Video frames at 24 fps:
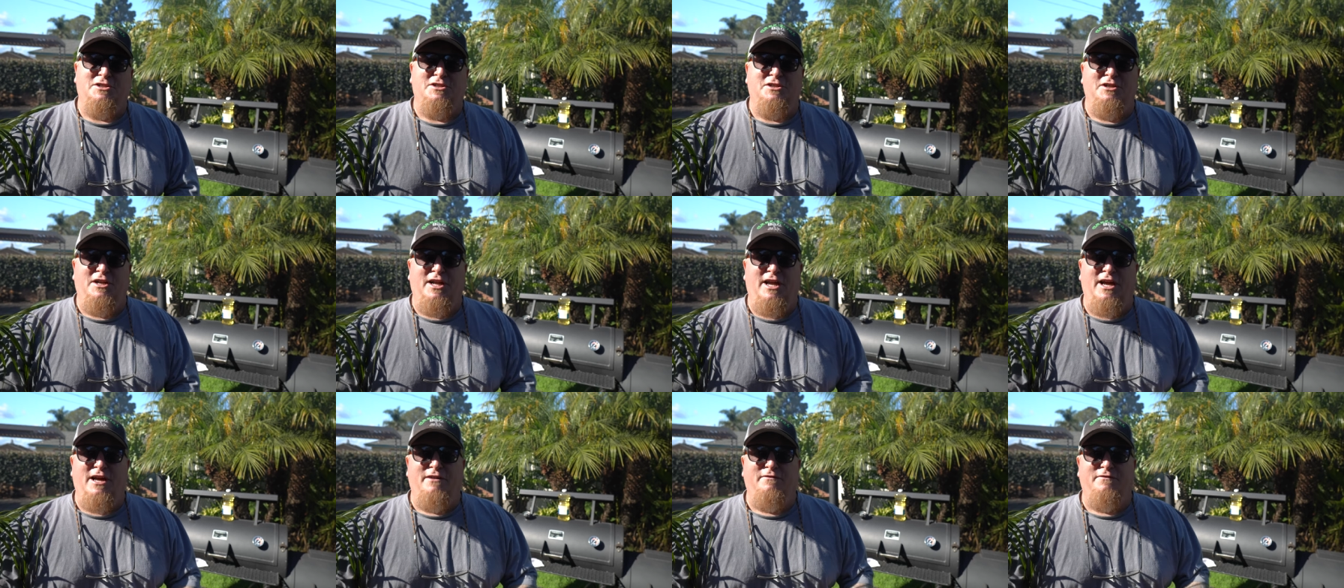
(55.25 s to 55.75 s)
It's
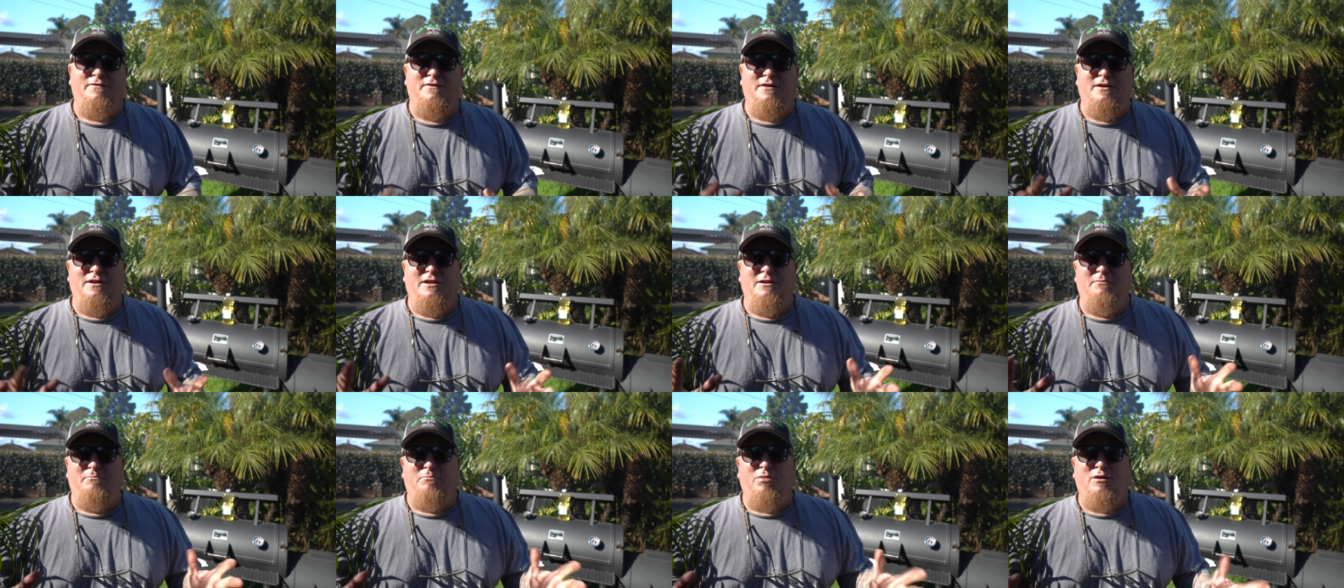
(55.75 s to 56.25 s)
going to have
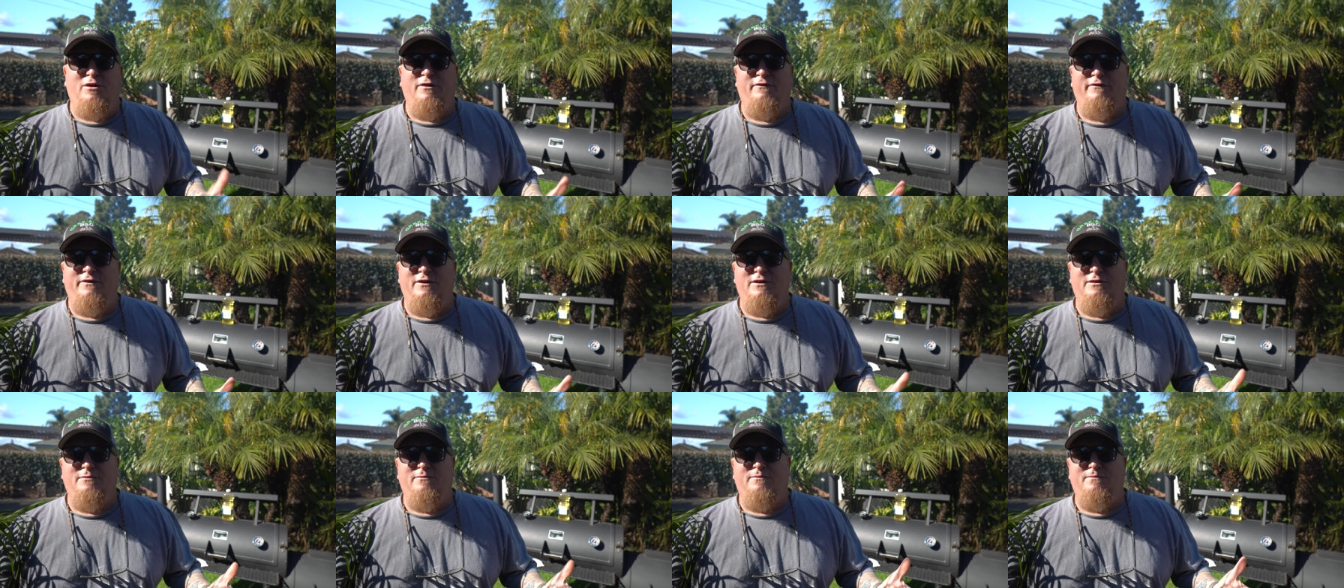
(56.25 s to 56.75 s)
an
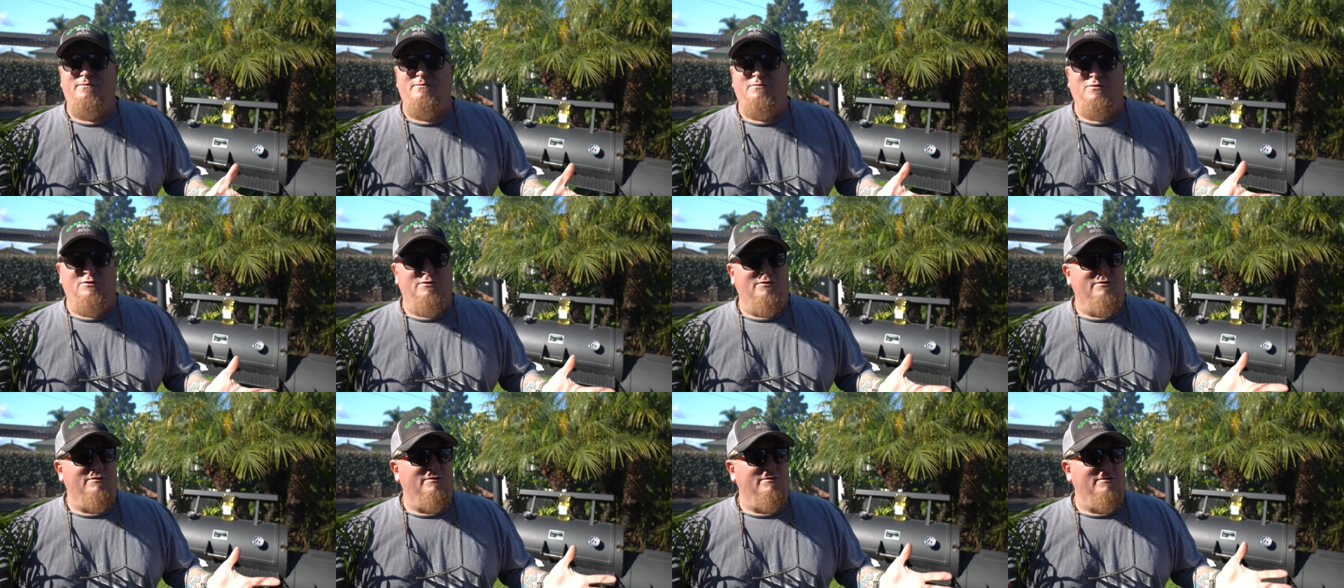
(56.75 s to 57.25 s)

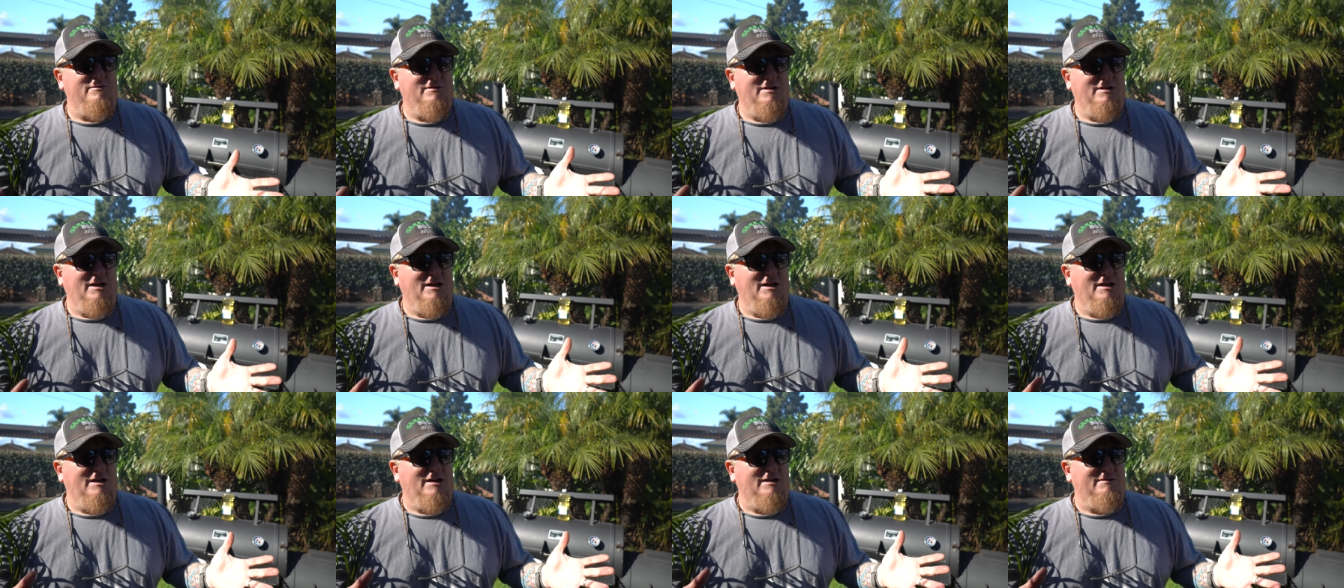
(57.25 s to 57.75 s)
imperviable
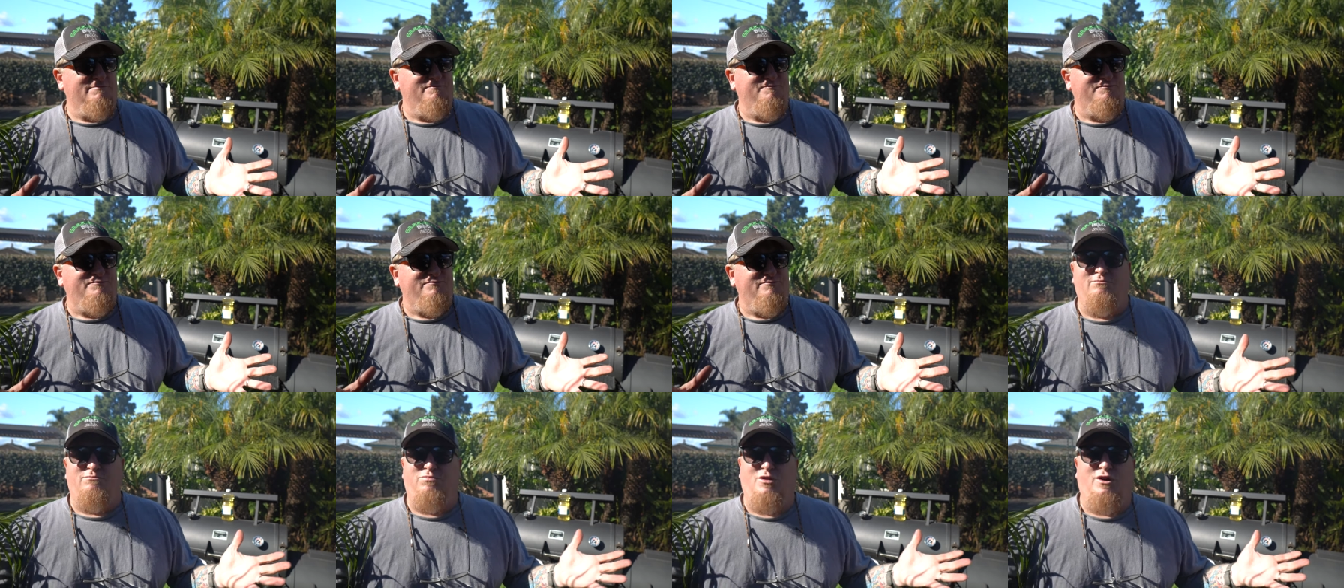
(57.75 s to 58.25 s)
uh,
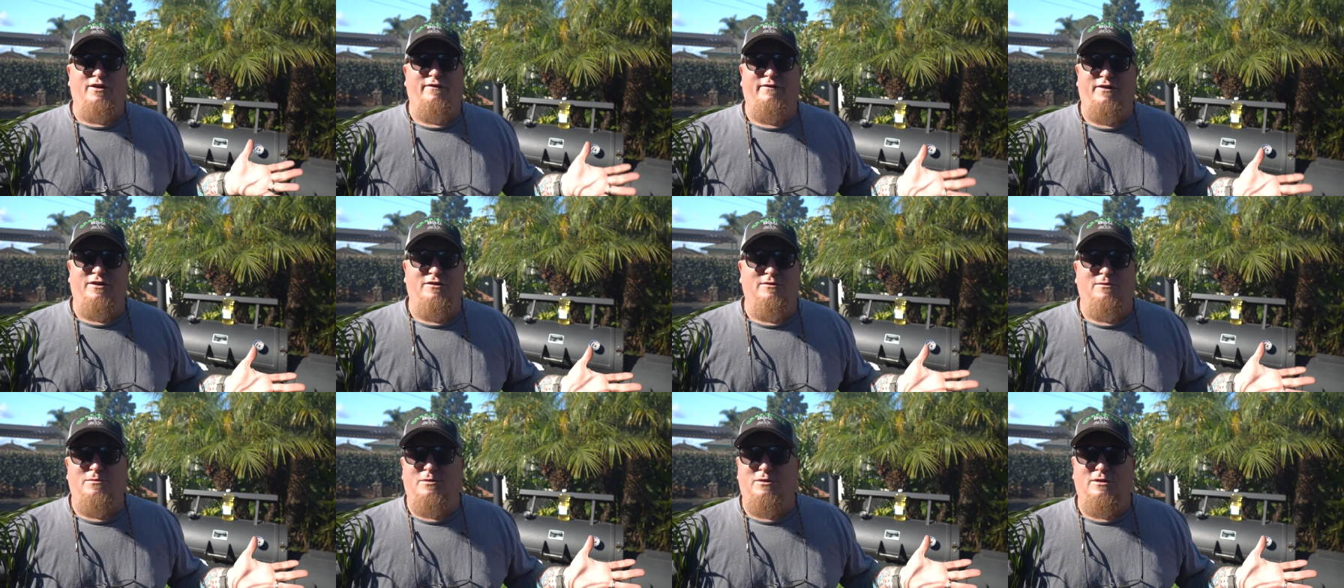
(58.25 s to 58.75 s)
I
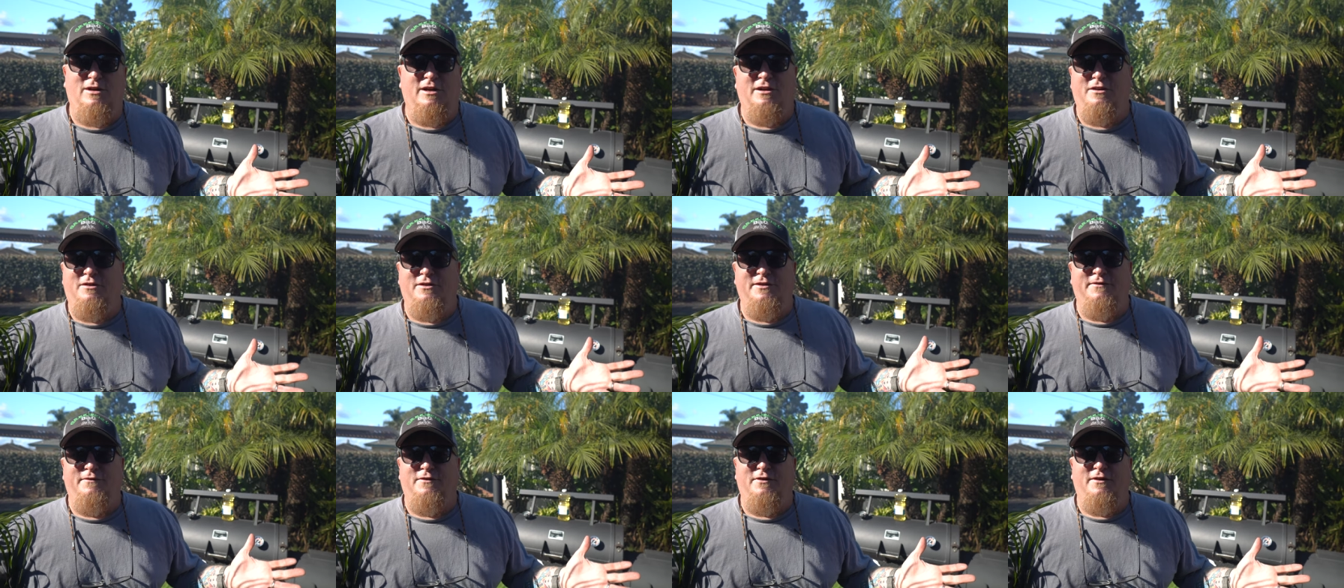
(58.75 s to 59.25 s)

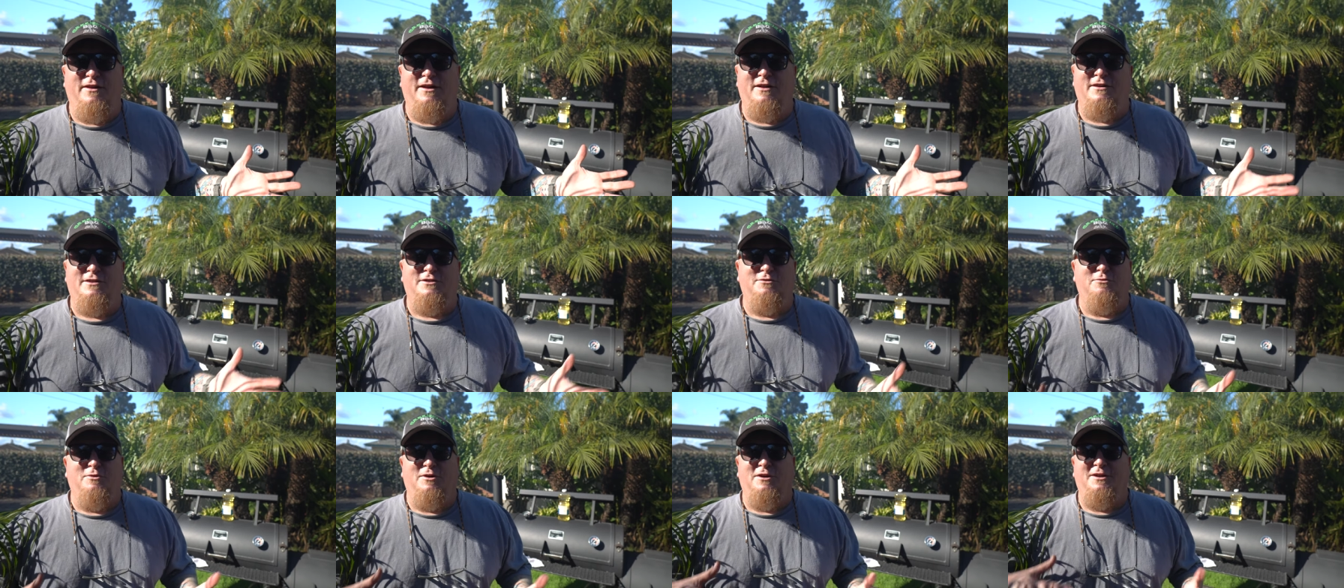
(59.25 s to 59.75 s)
don't even know
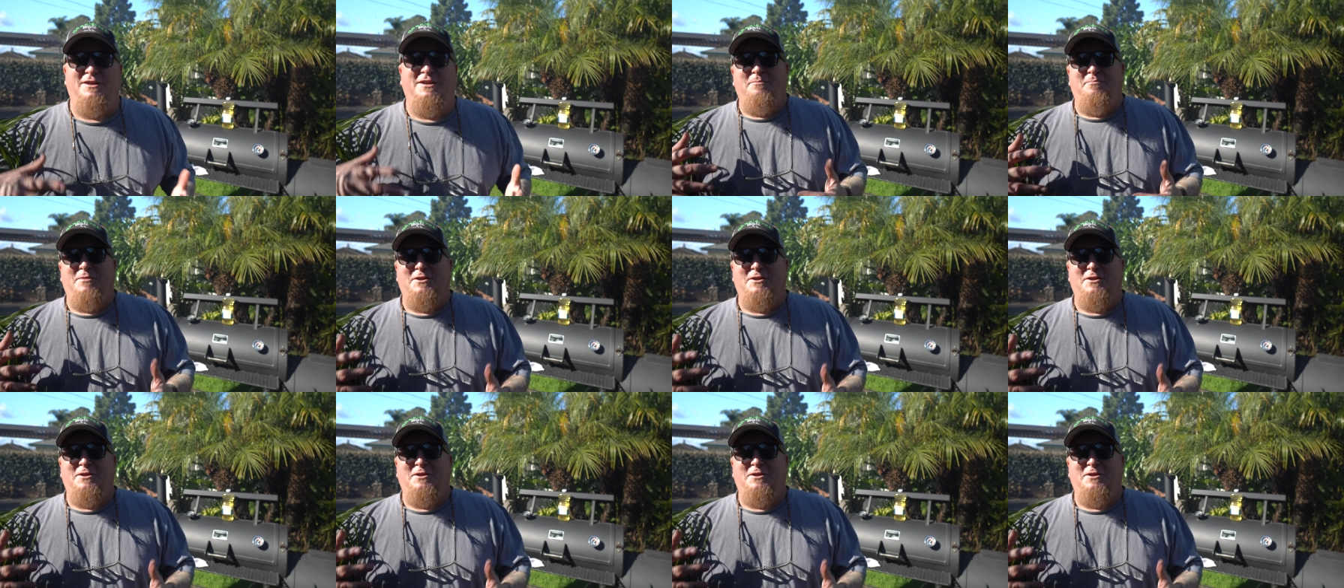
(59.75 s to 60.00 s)
that's a word.